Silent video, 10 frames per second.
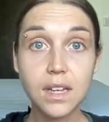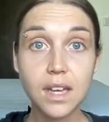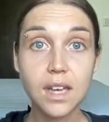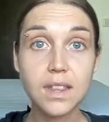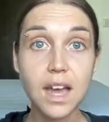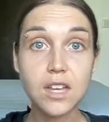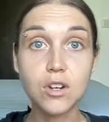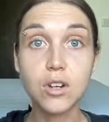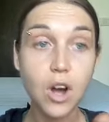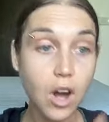in that
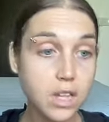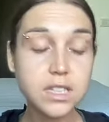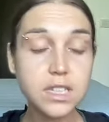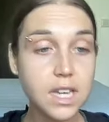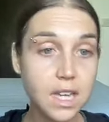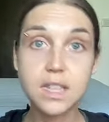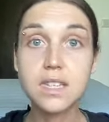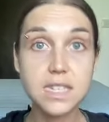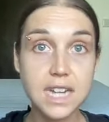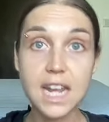you're constantly in this
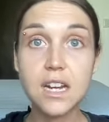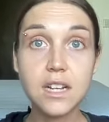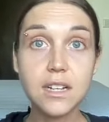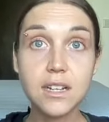state